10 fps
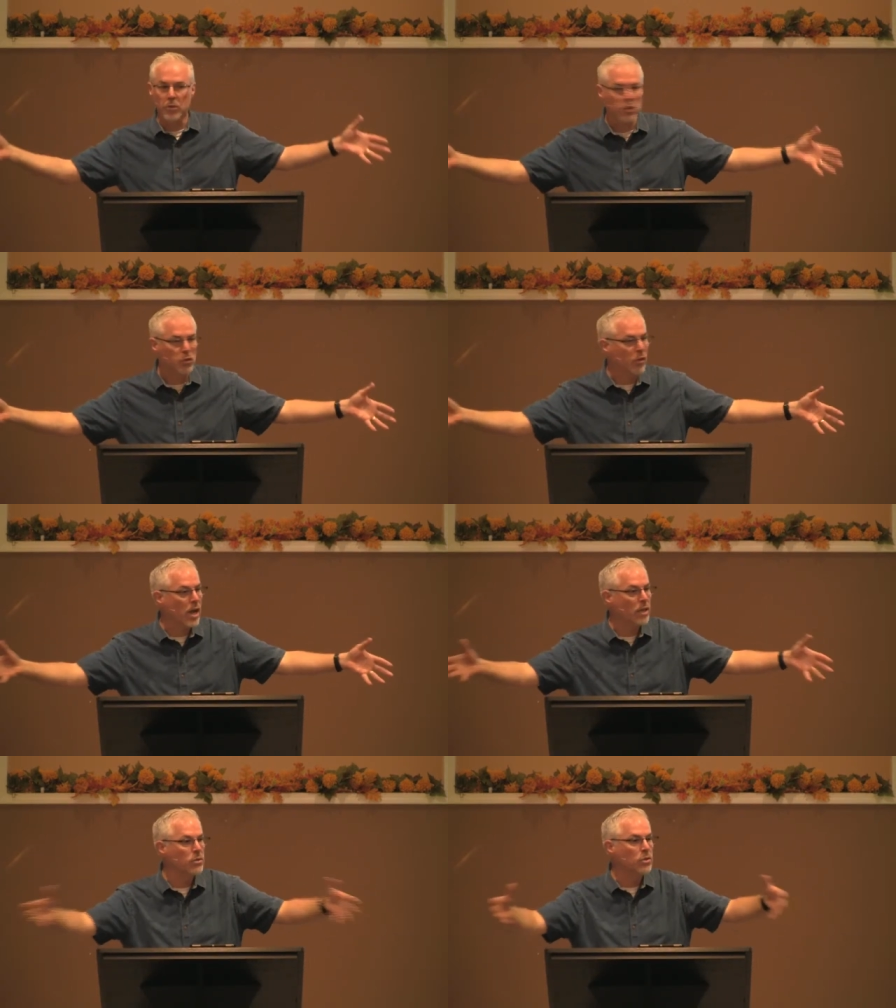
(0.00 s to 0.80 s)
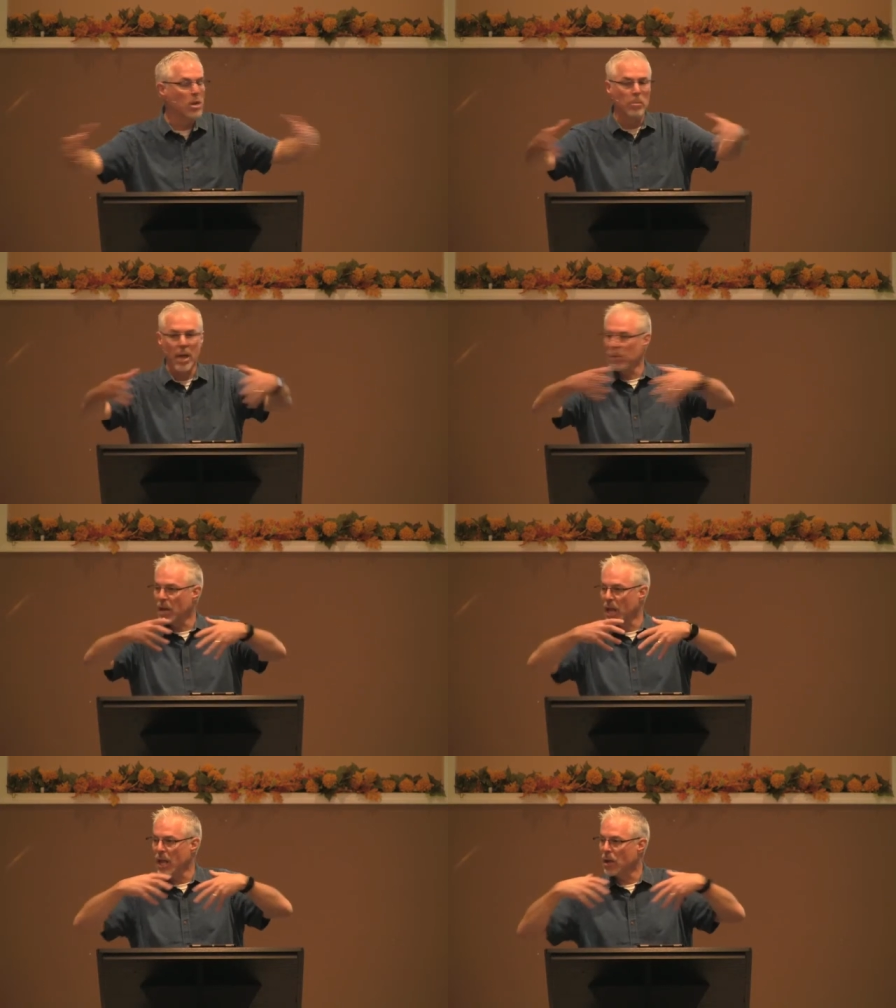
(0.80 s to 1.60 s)
of his friends. Pam
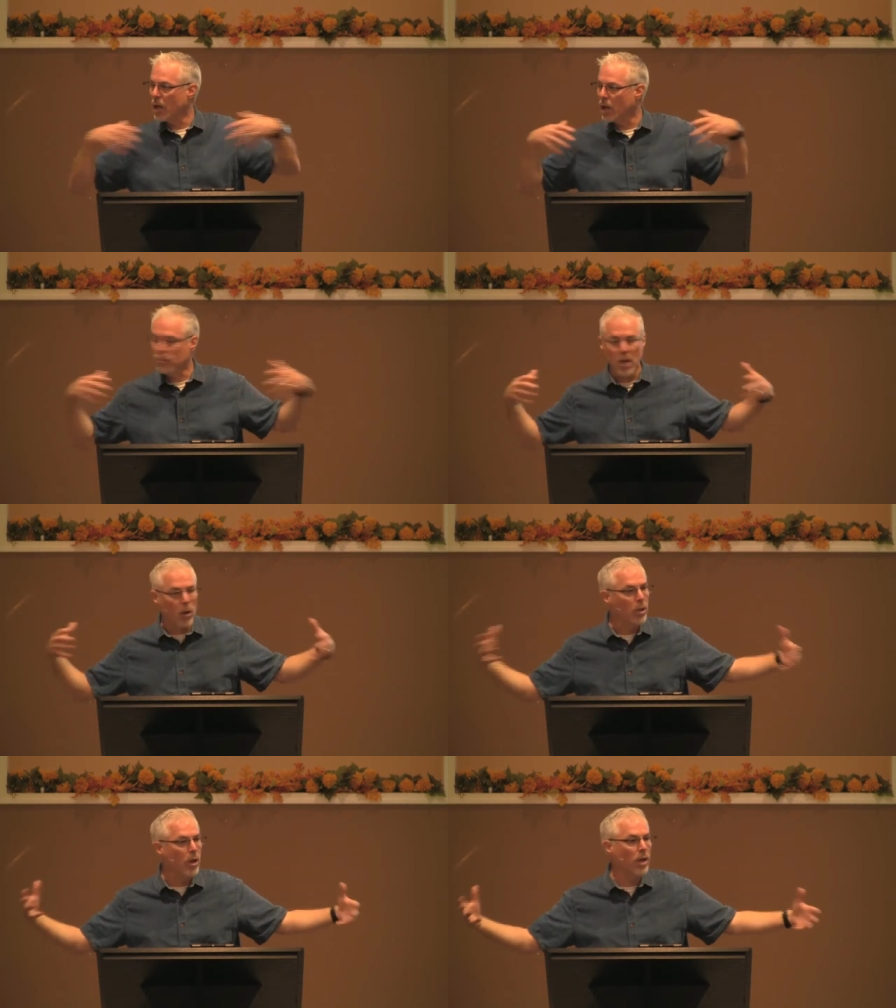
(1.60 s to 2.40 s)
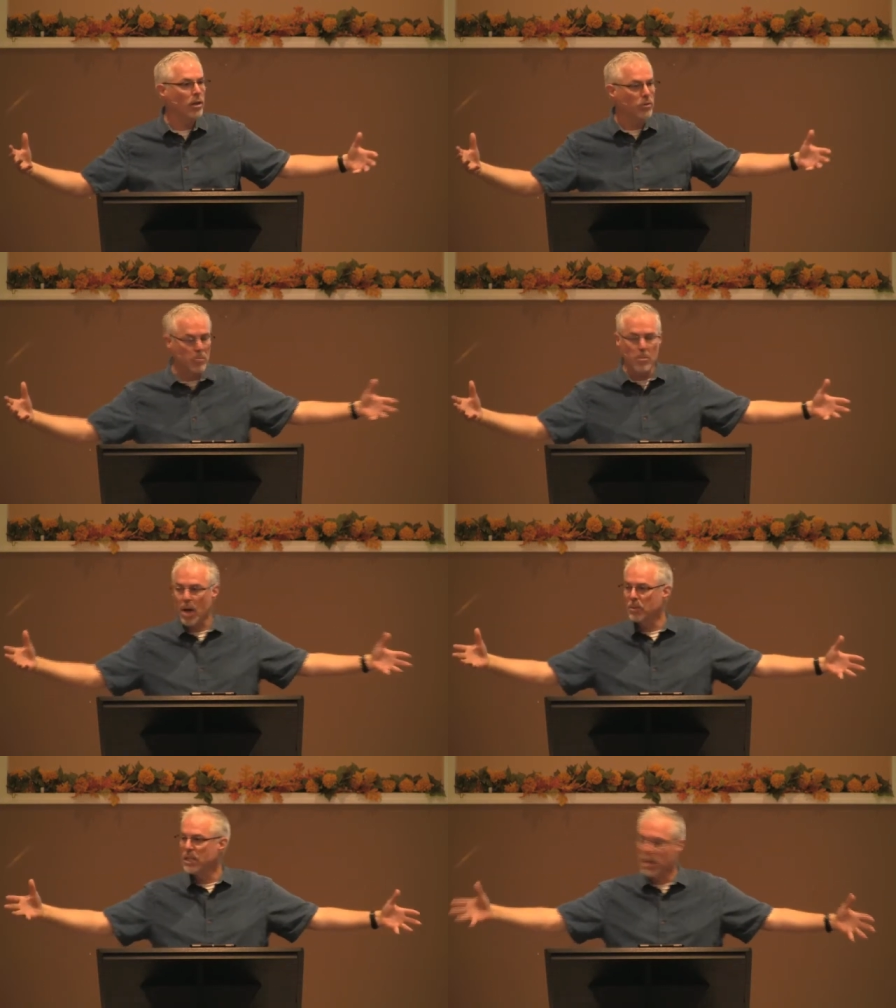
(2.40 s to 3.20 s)
and I uh, helped out, we, and his
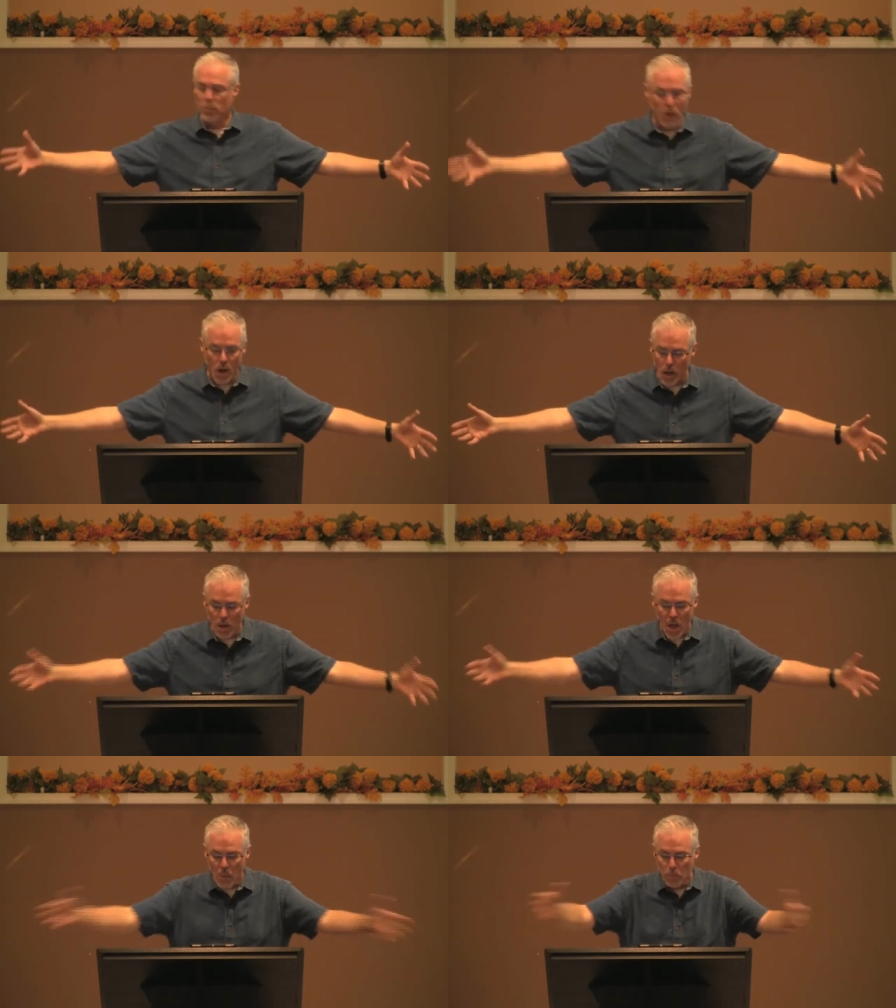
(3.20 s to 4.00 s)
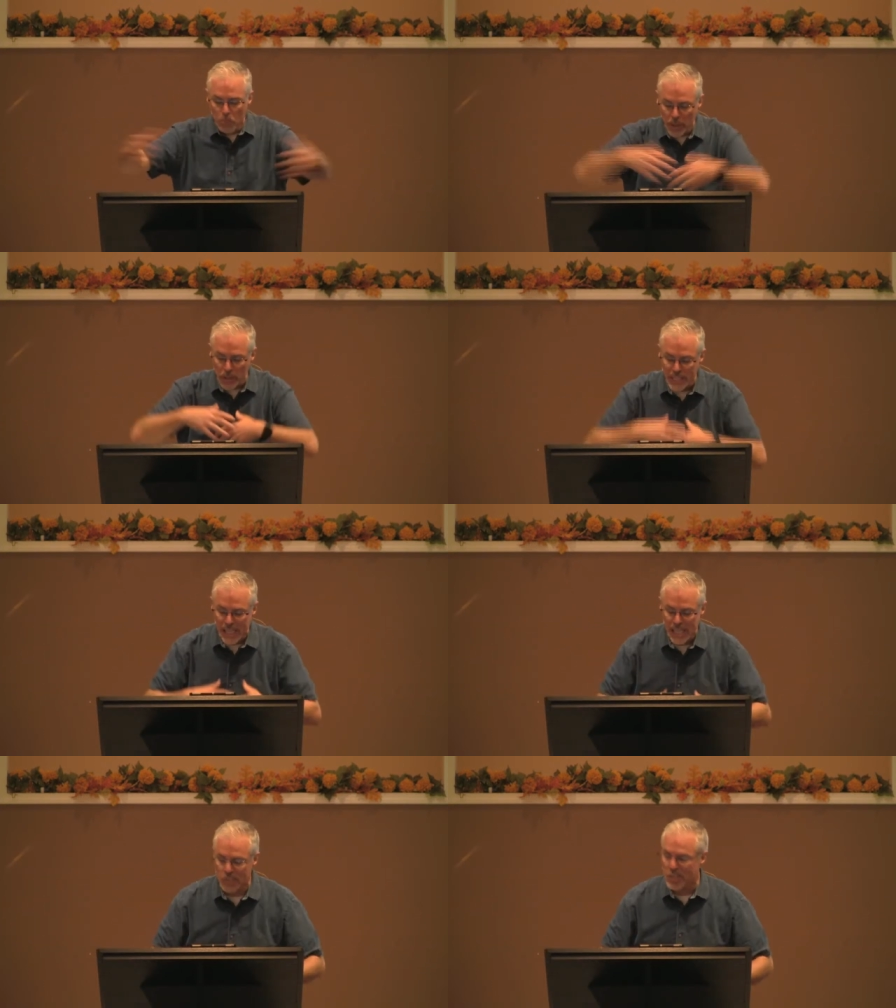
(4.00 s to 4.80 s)
mom and dad, and we all built
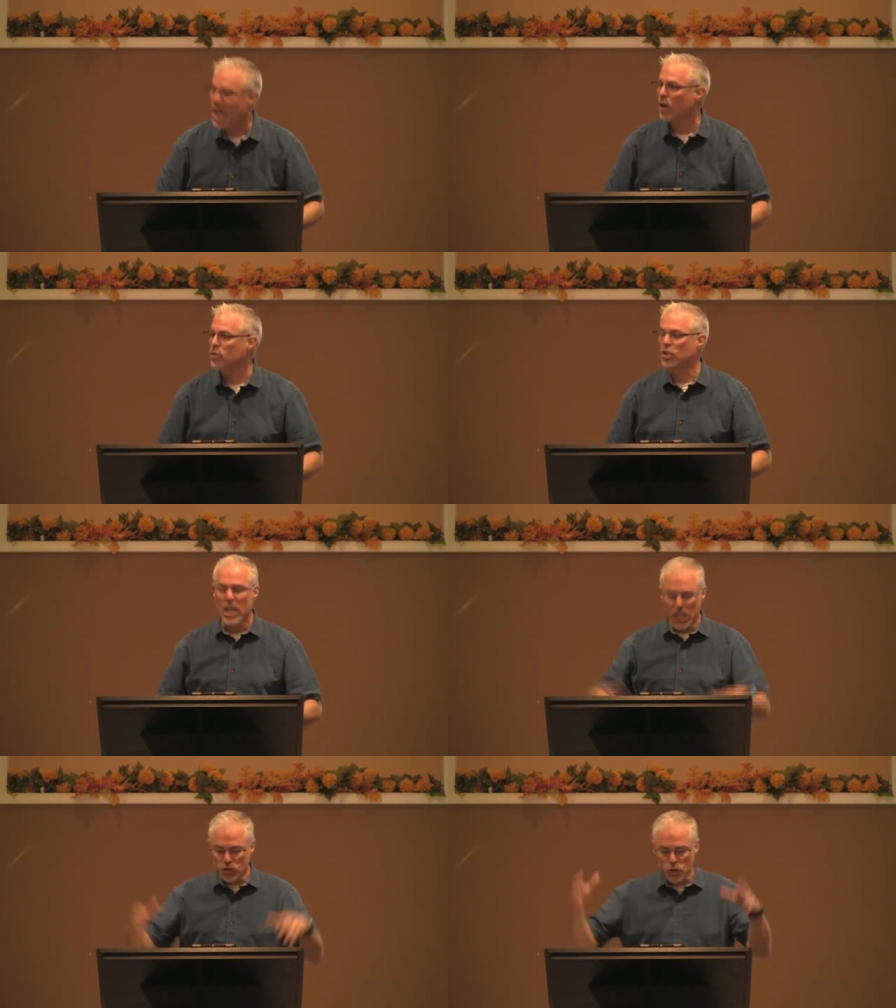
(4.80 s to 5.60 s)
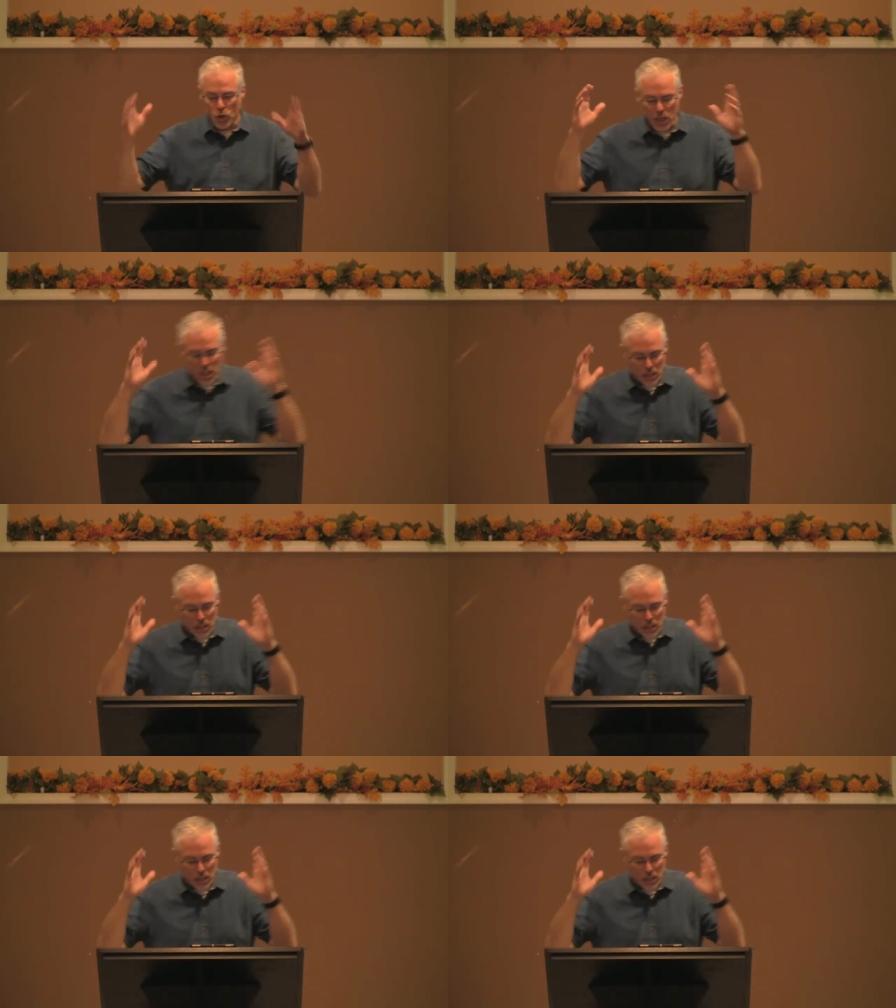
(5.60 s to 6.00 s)
his house. It took